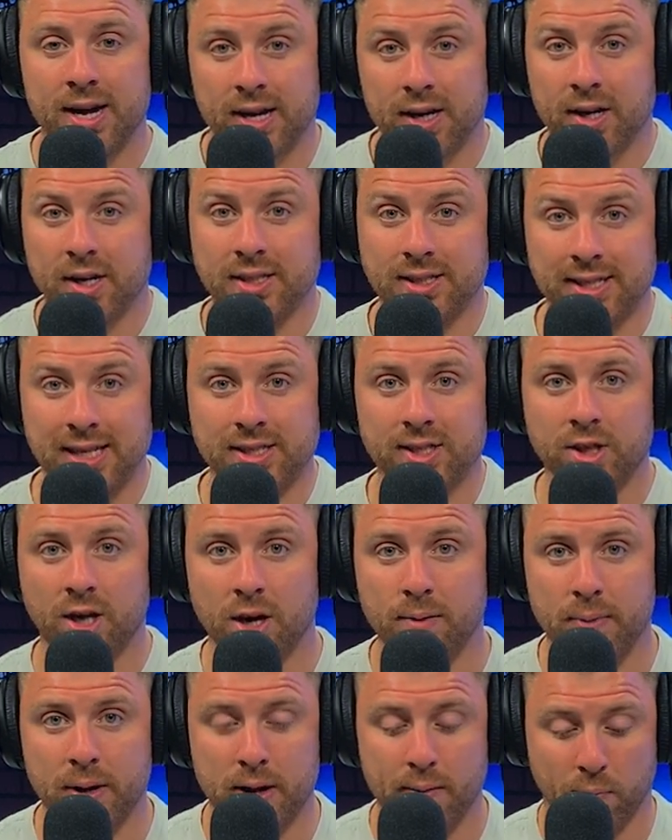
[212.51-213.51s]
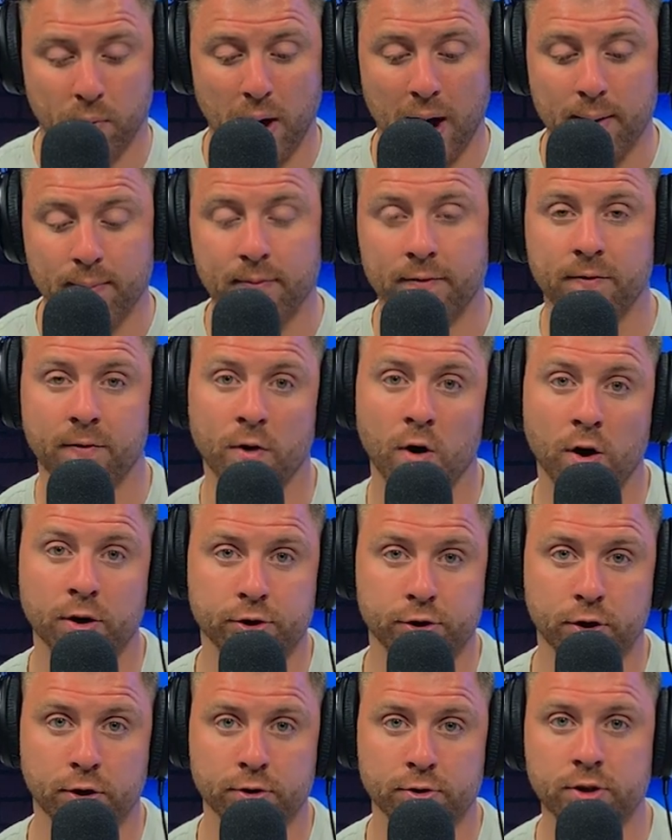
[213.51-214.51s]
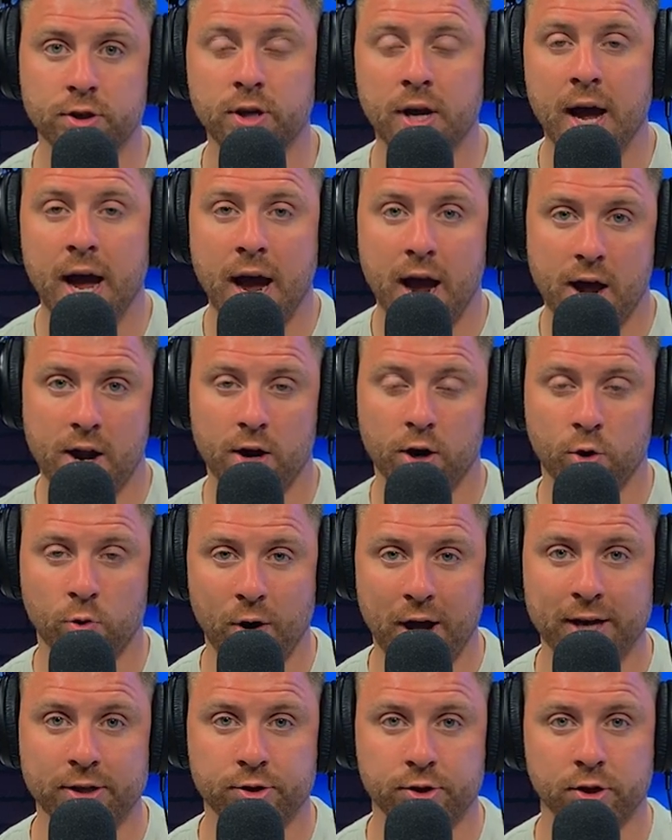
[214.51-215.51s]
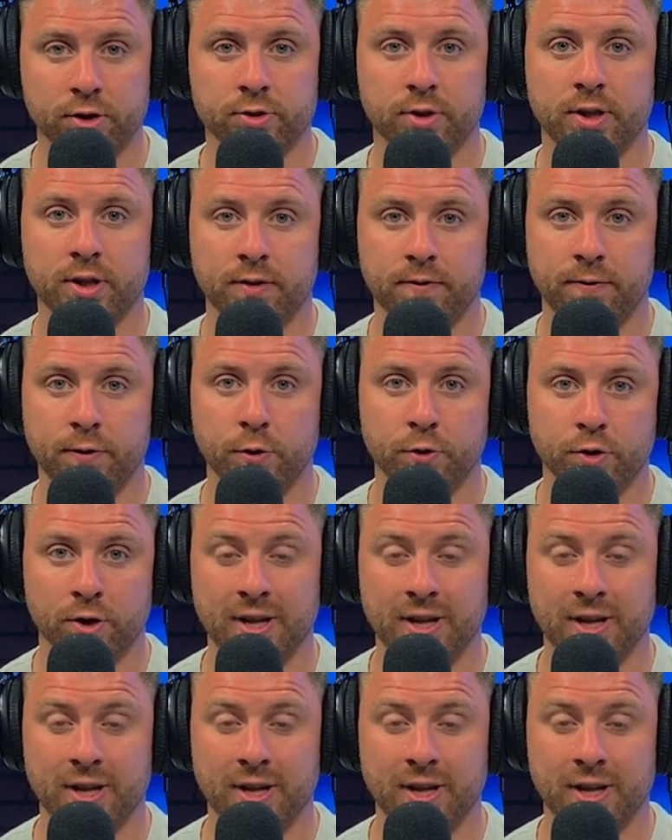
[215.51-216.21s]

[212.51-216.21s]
because this is going to be a problem for our children and our grandchildren in the future,